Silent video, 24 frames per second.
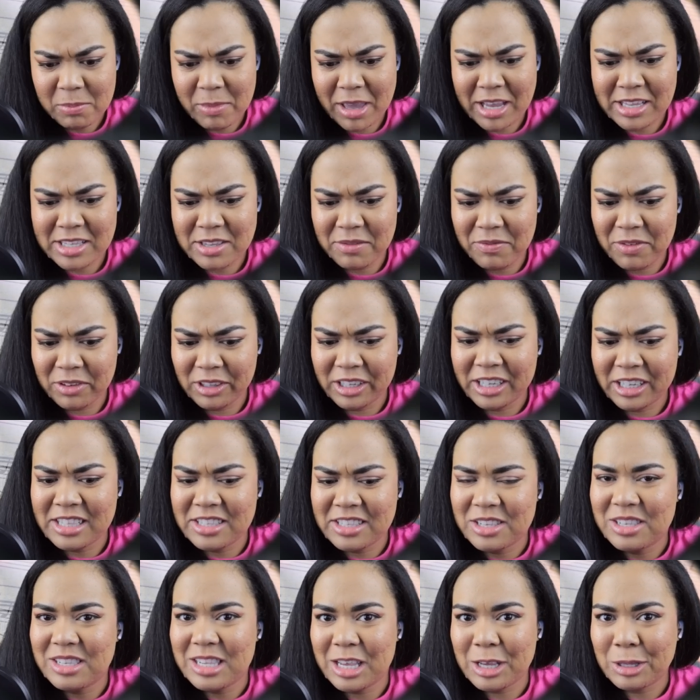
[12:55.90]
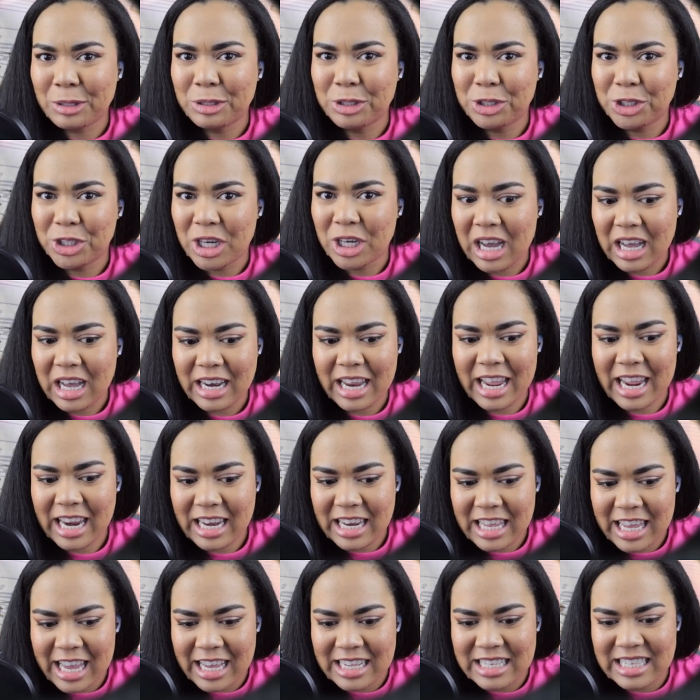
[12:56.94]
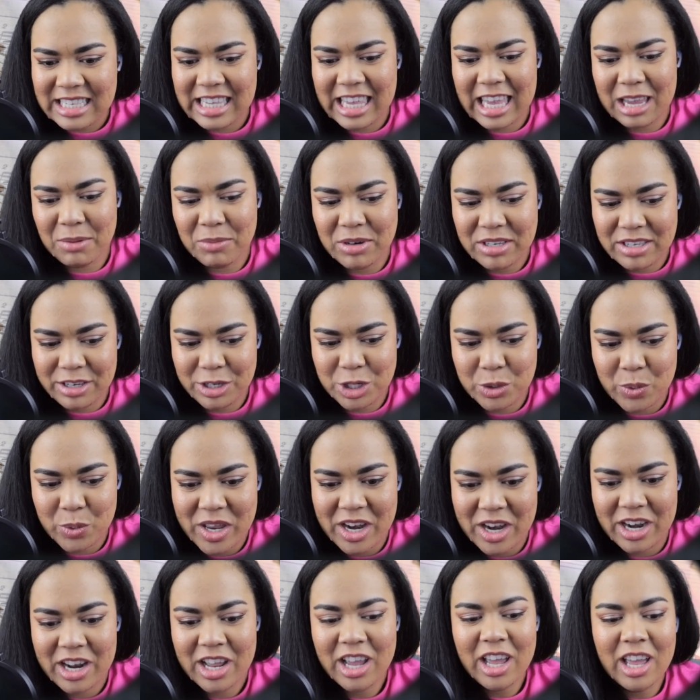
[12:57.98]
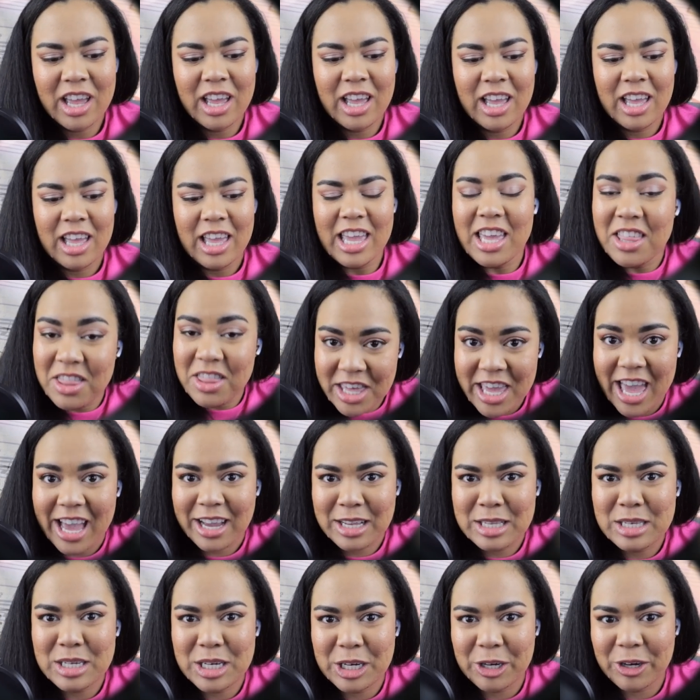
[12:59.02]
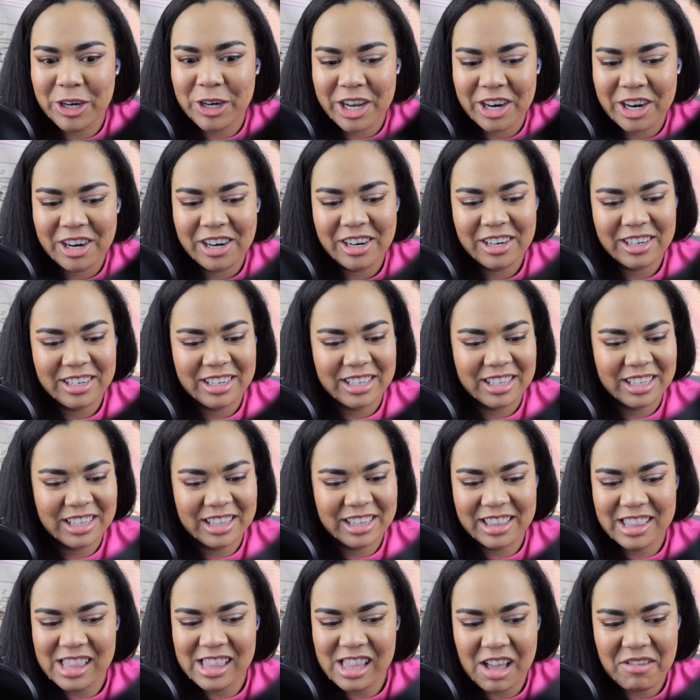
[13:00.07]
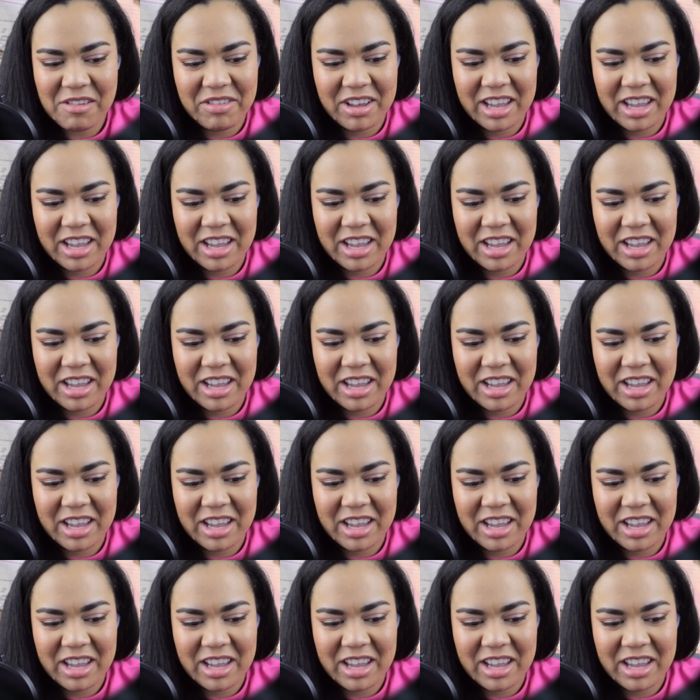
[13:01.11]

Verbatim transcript: Makes it feel like it's a single shot and he has the camera situated in the exterior. Love